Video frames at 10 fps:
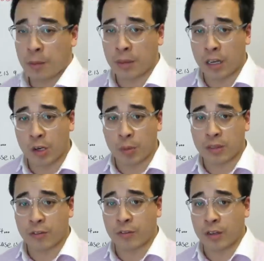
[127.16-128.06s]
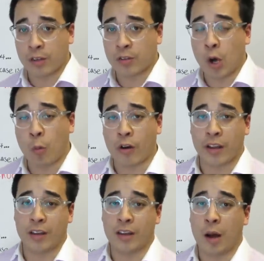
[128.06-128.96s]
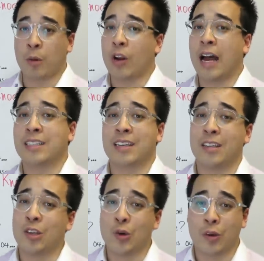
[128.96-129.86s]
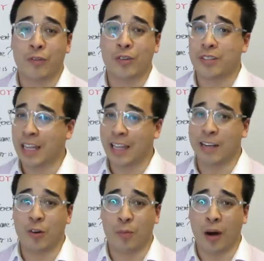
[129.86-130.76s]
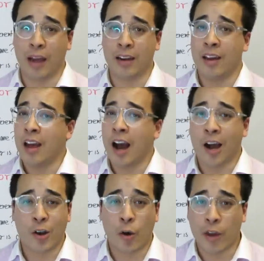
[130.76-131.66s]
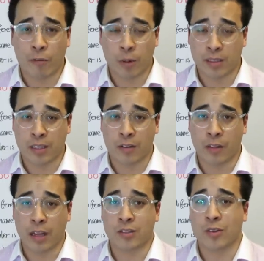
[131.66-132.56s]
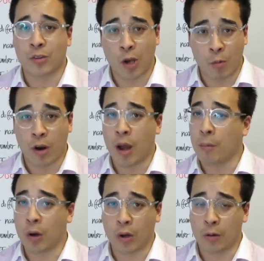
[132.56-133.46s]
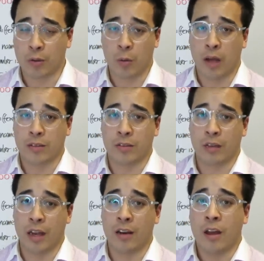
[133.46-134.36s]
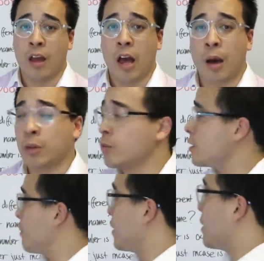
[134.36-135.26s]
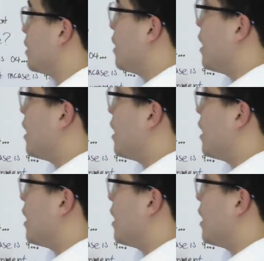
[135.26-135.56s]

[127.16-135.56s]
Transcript: something a little bit different, don't worry. I'm not asking you if you're selling or buying. I know everyone's sick of that, so don't worry, I'm not going to ask you that. I'm doing something